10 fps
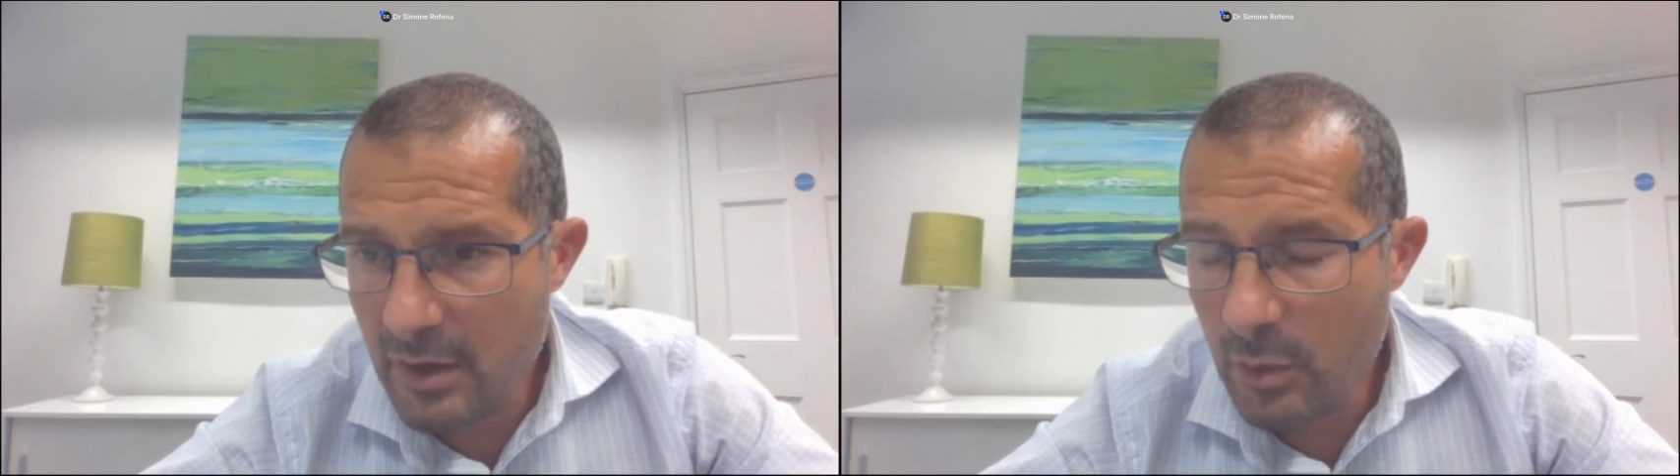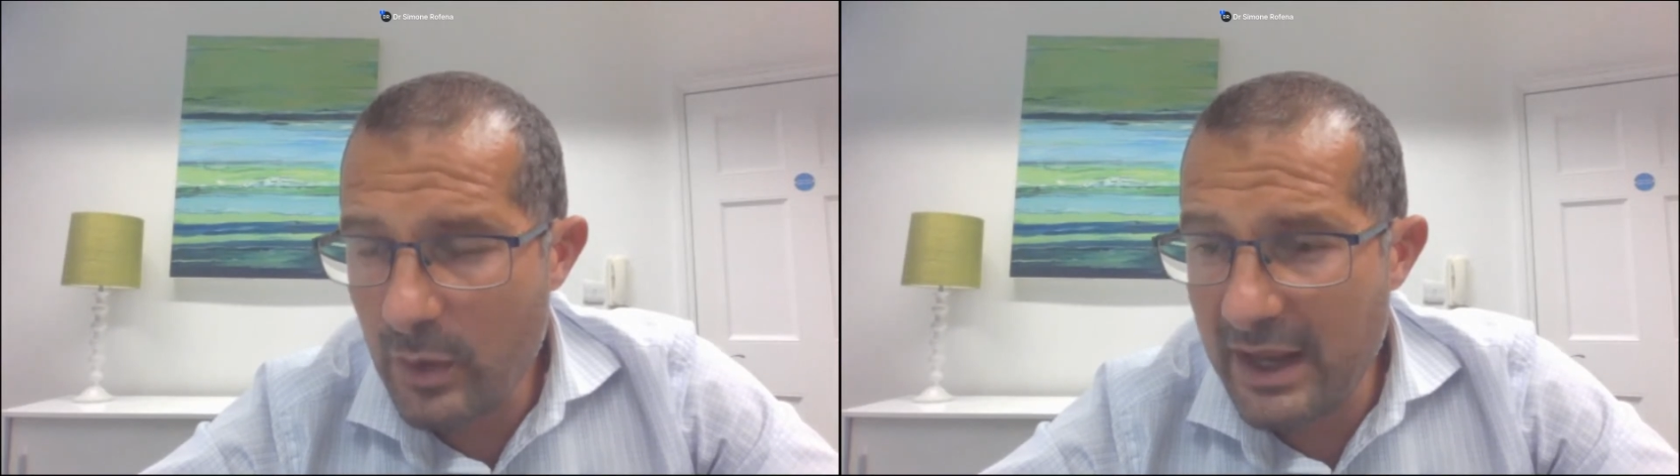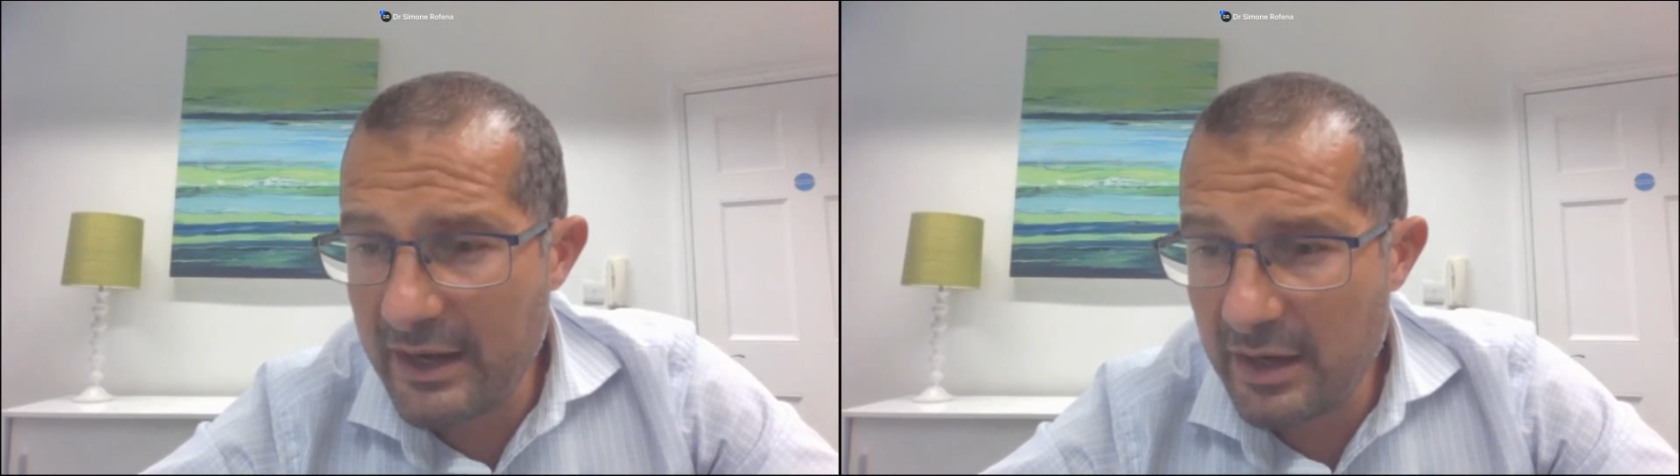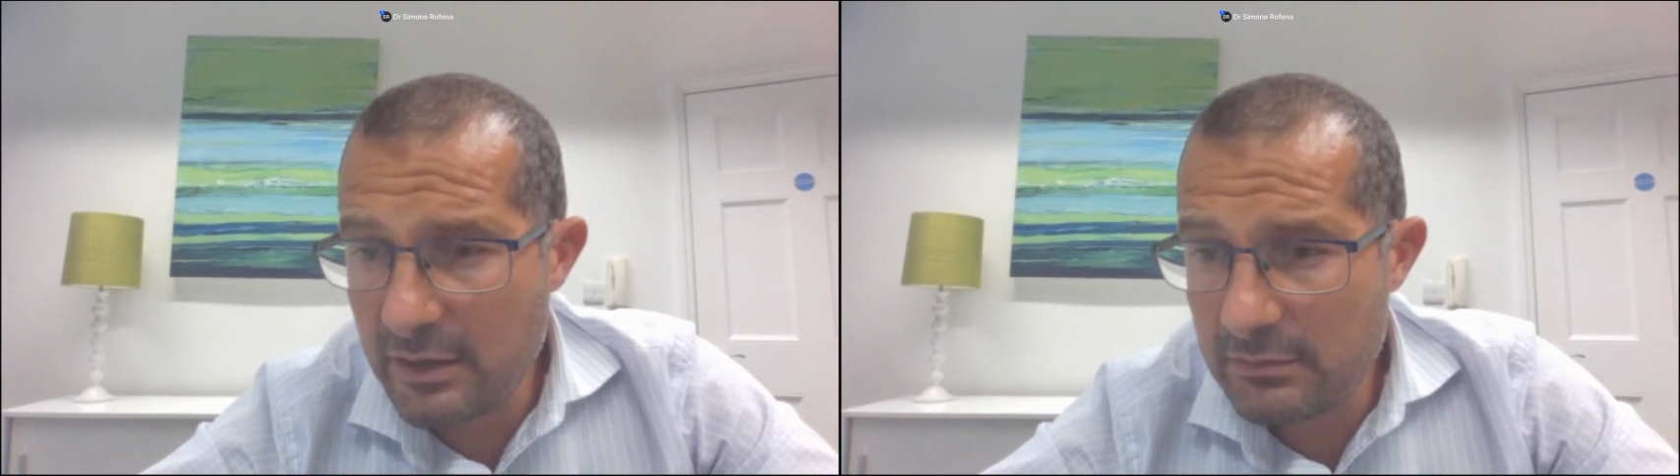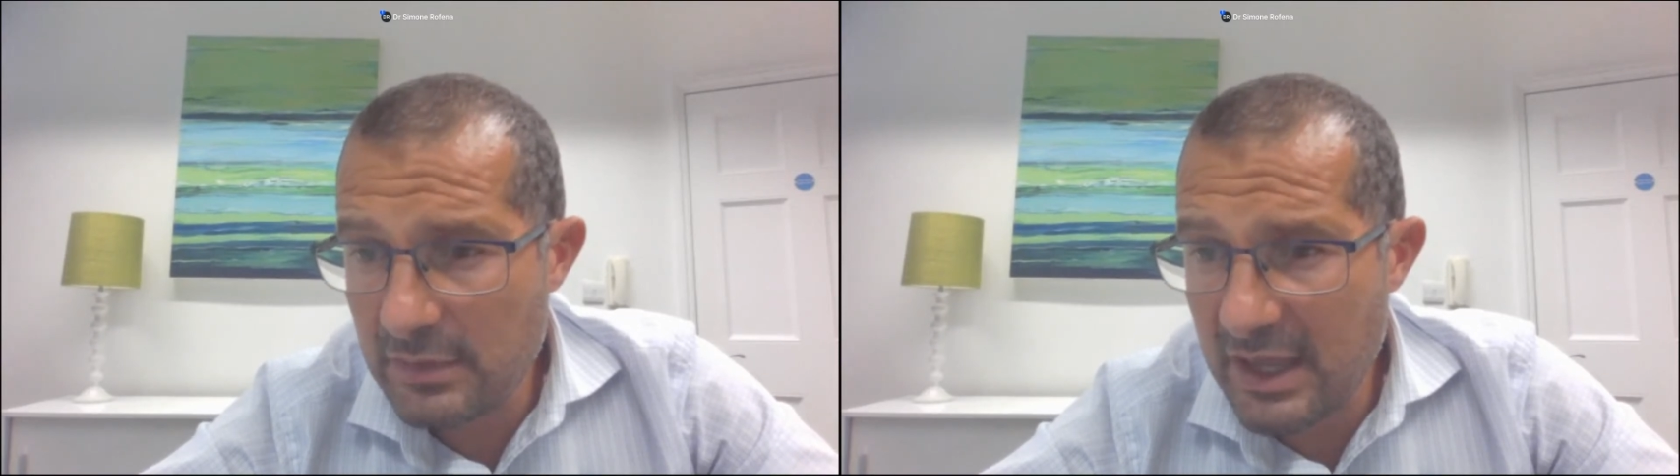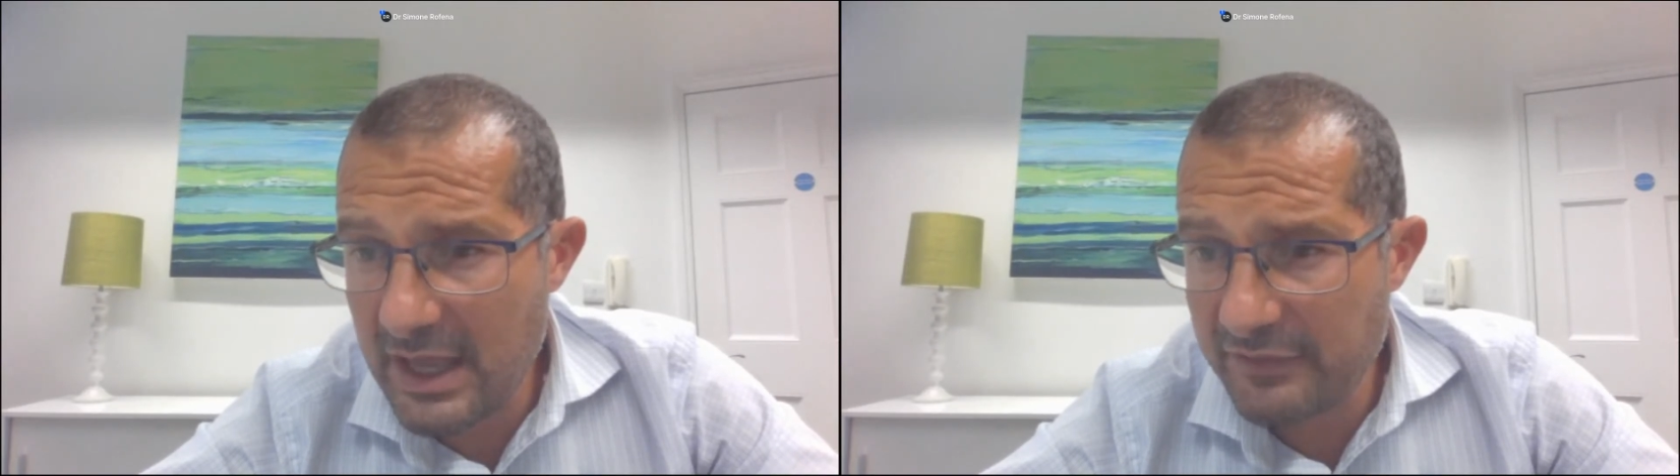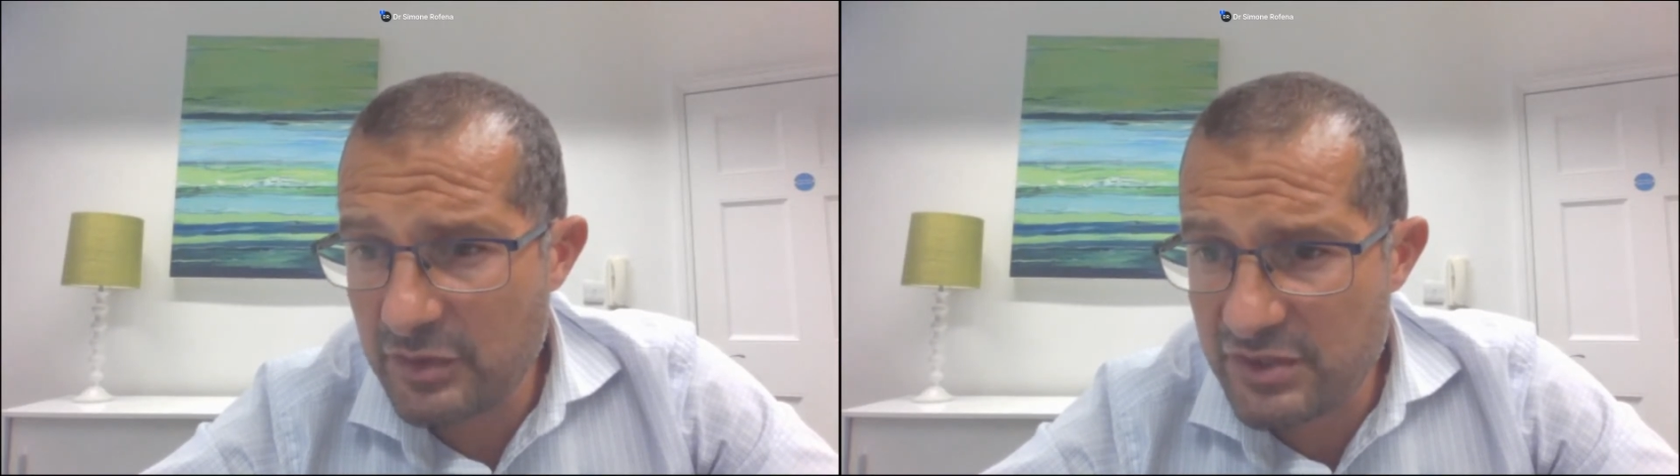Well, I have to